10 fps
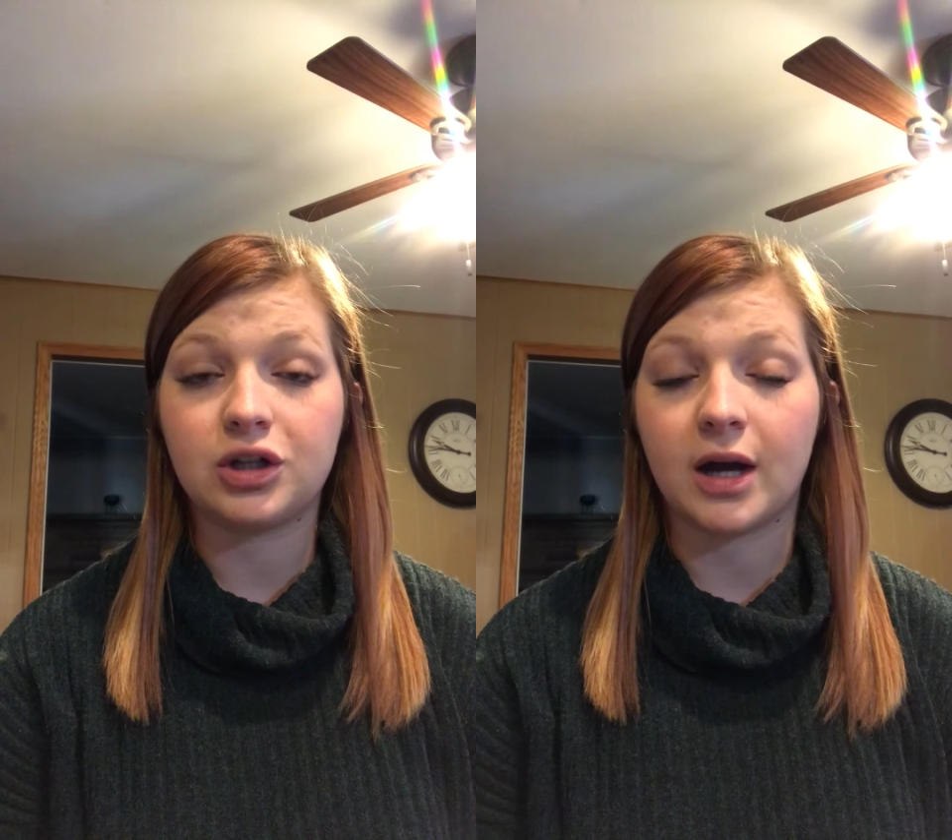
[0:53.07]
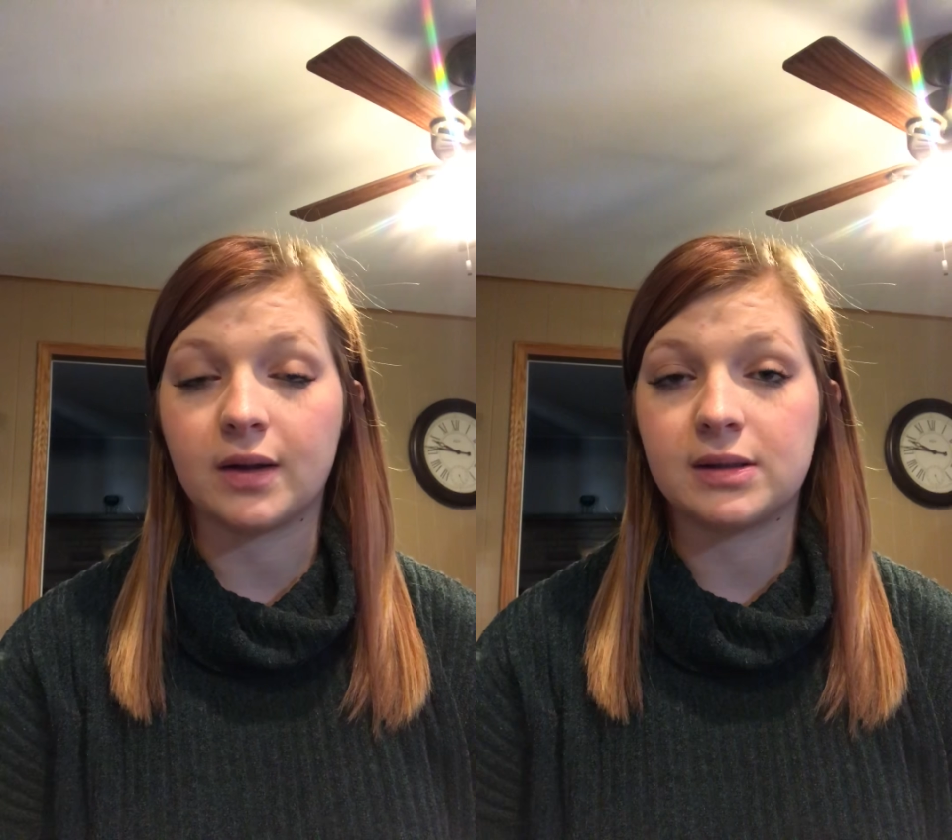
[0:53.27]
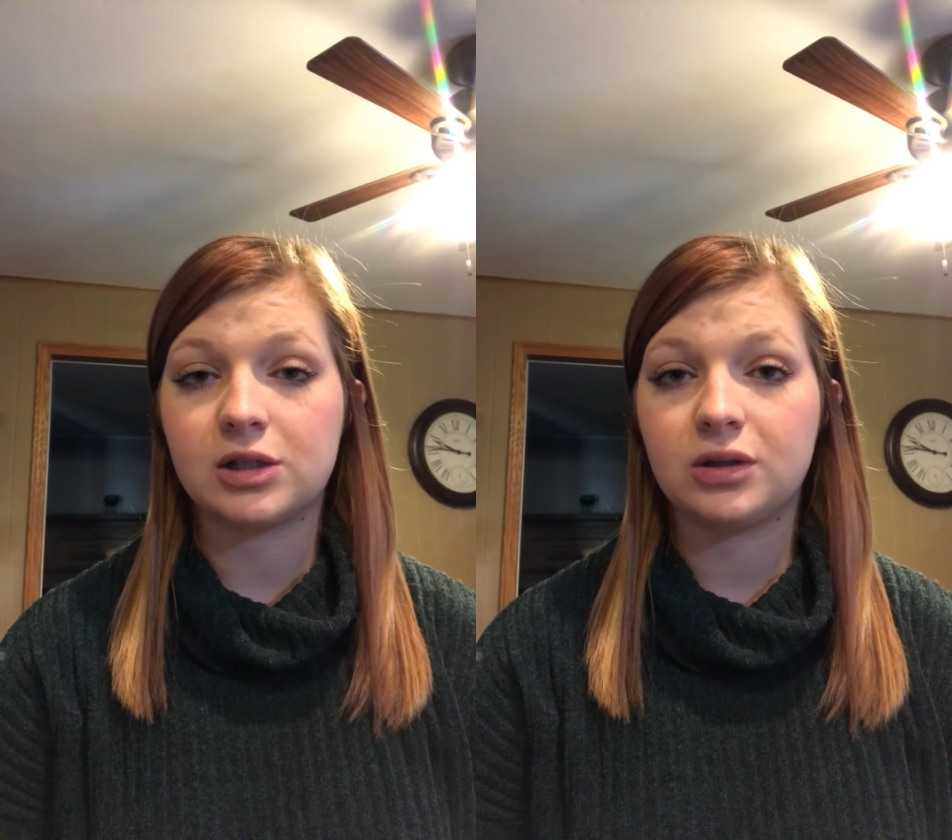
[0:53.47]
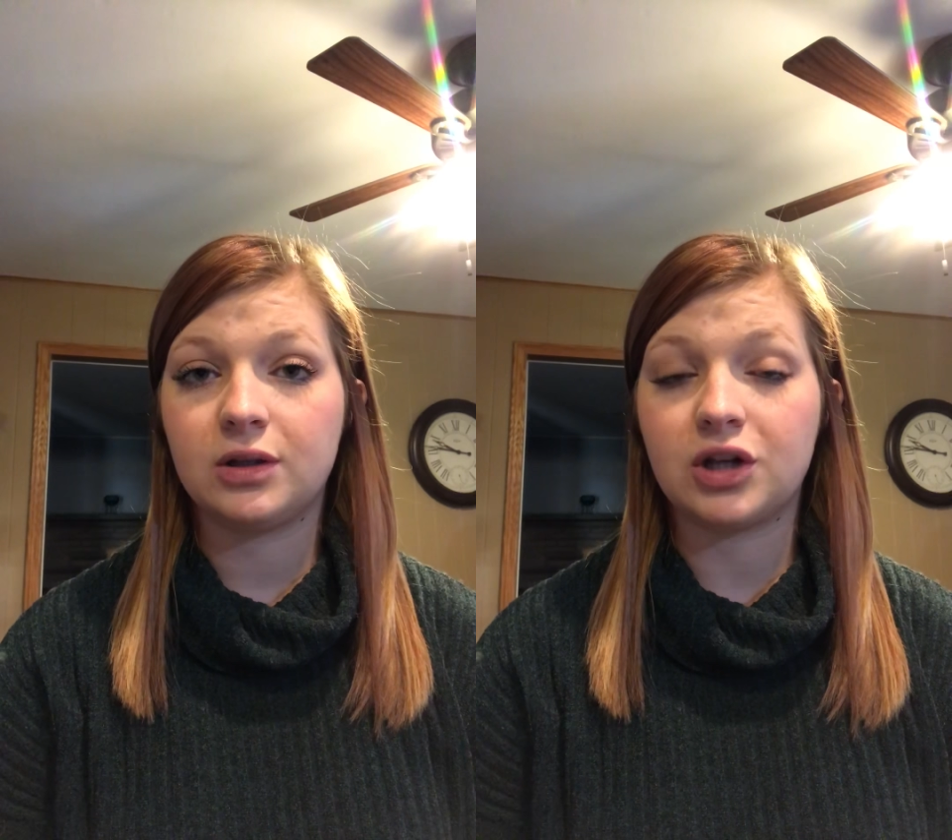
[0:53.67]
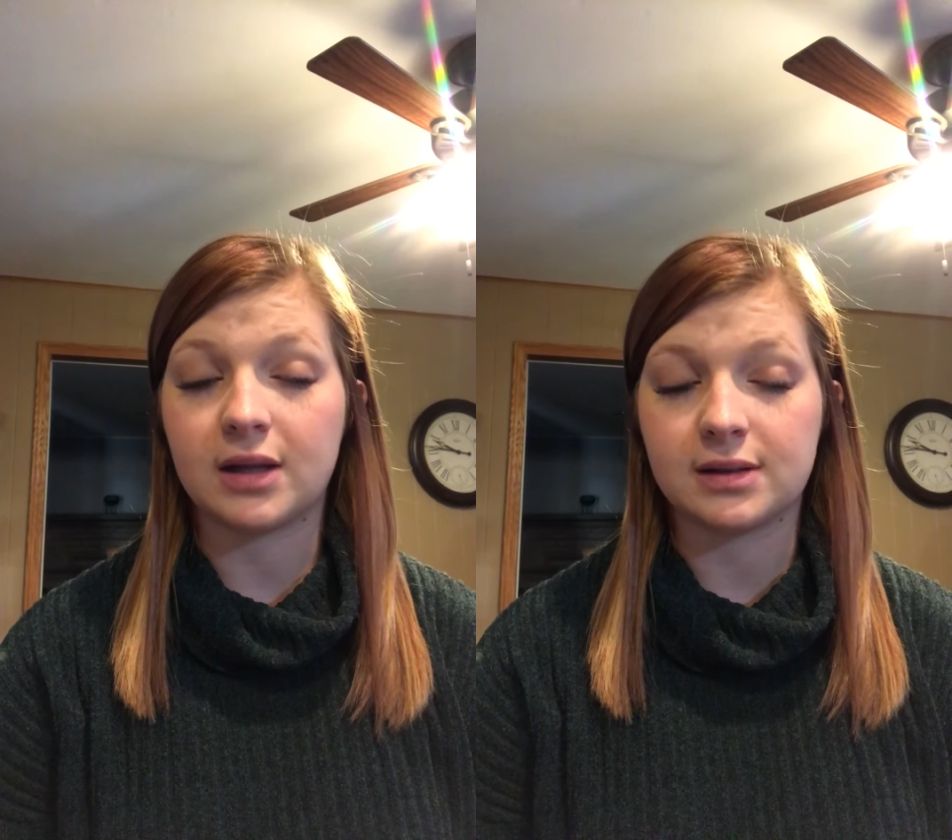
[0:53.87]
child's
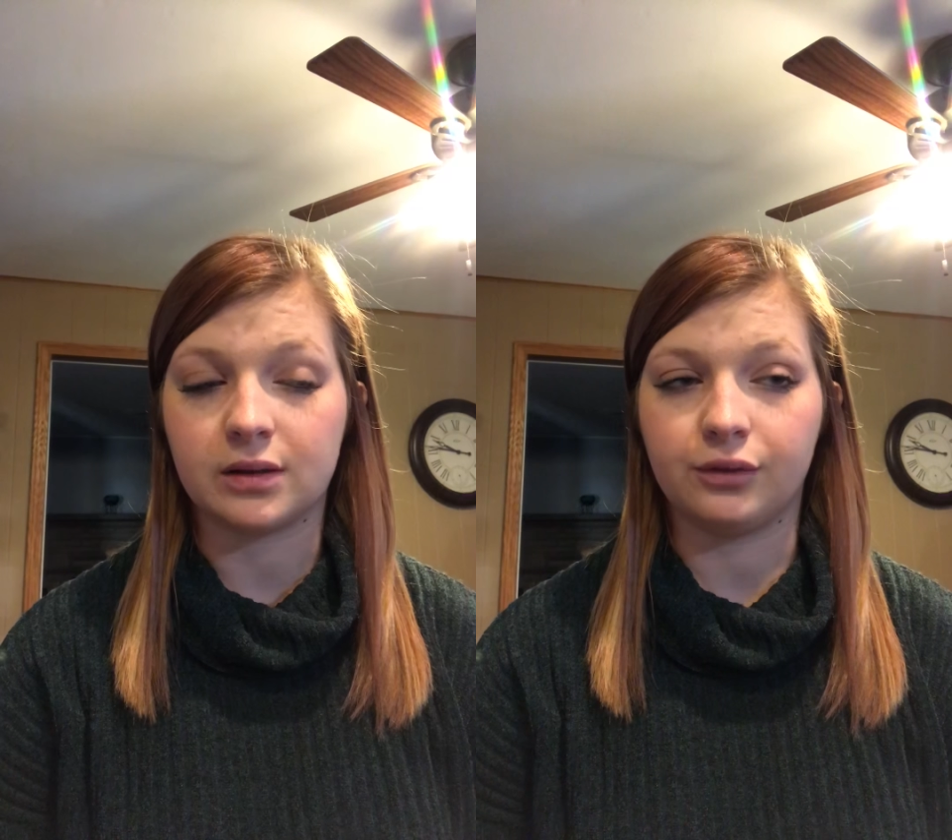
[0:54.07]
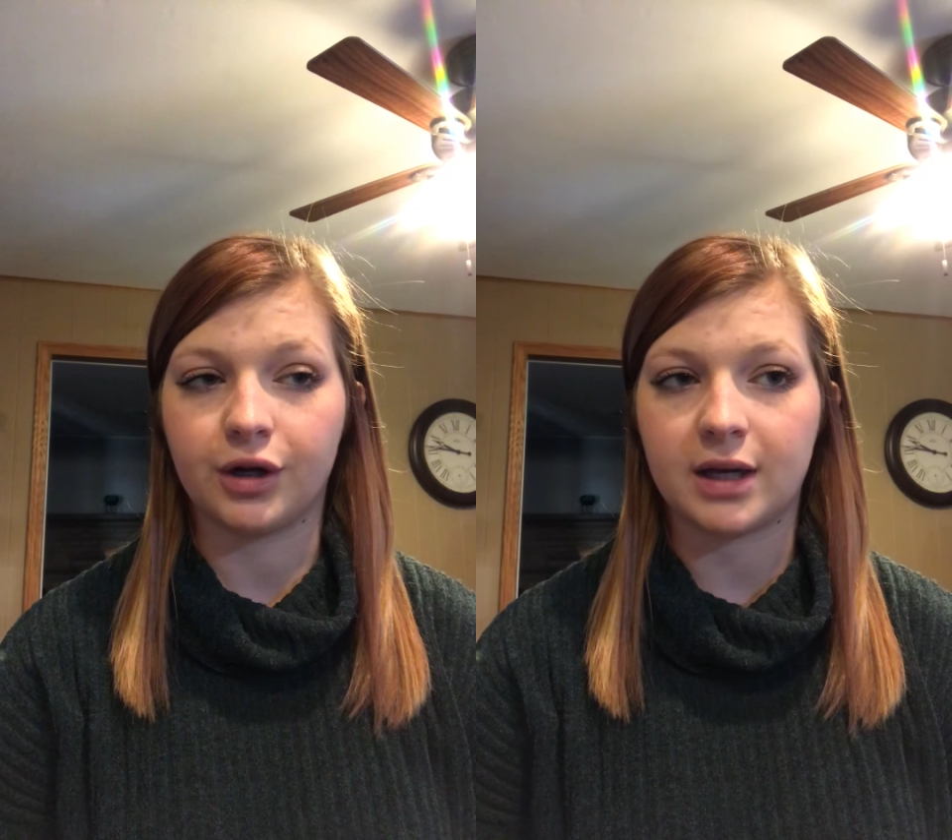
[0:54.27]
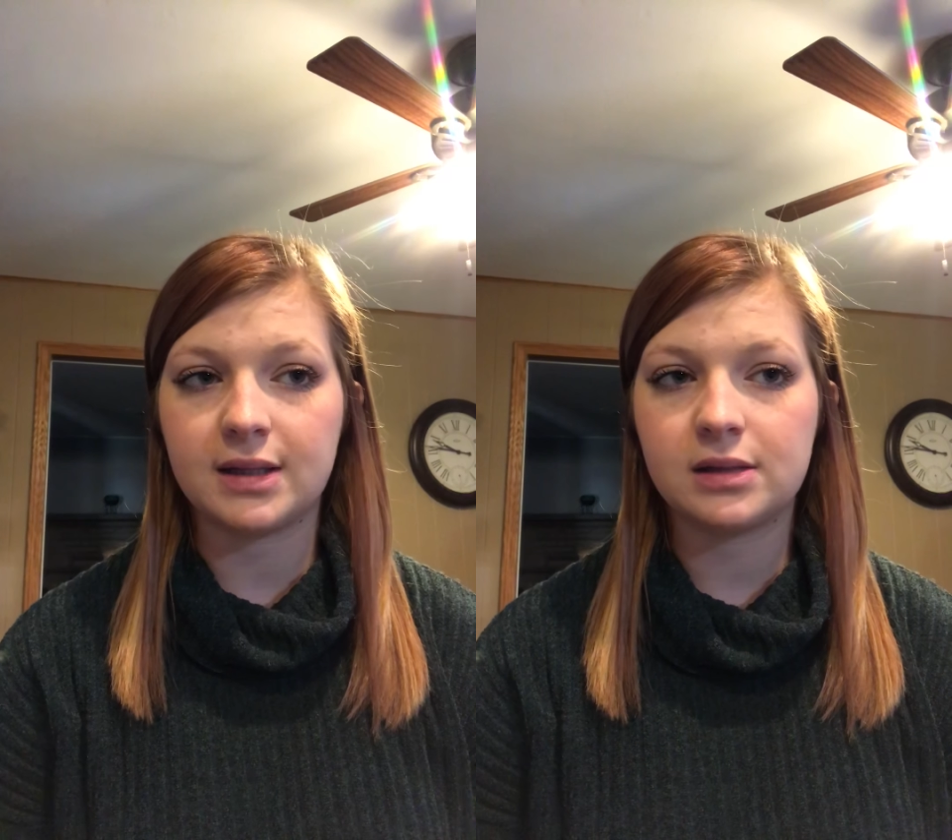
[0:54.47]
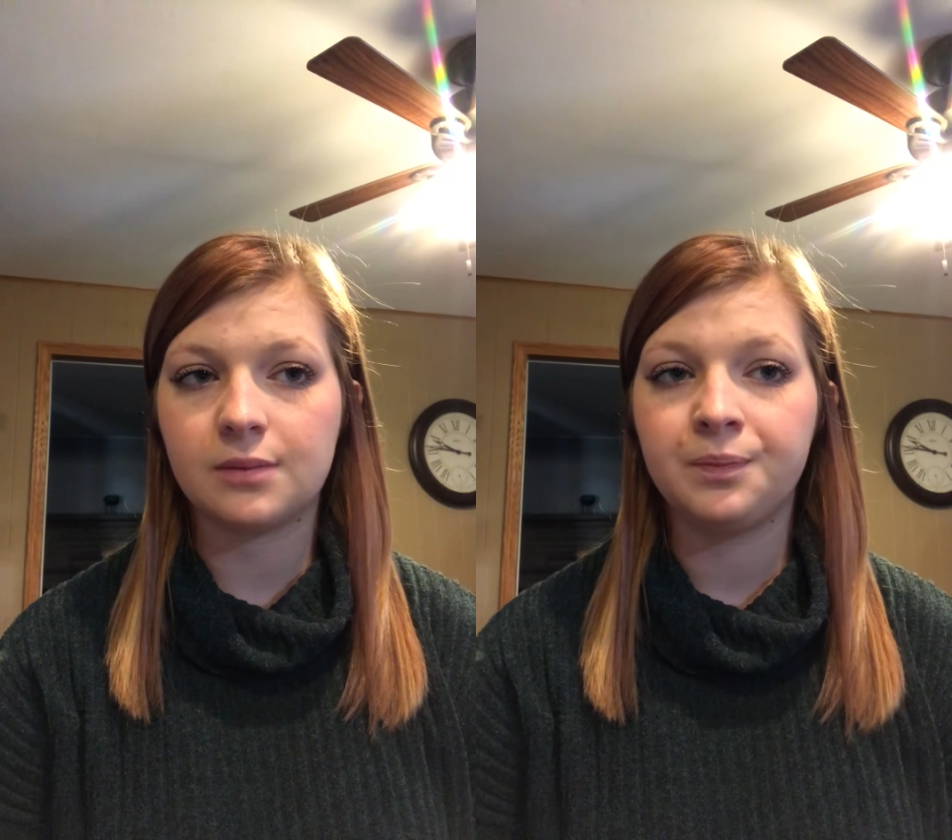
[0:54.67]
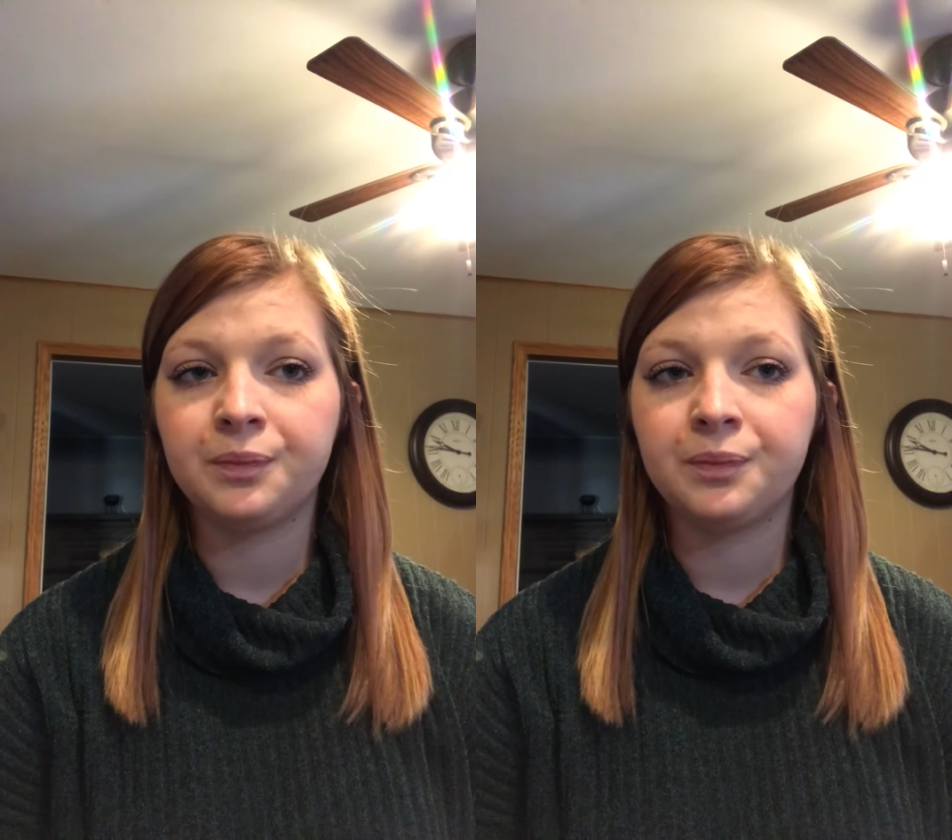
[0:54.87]
chances of rickets.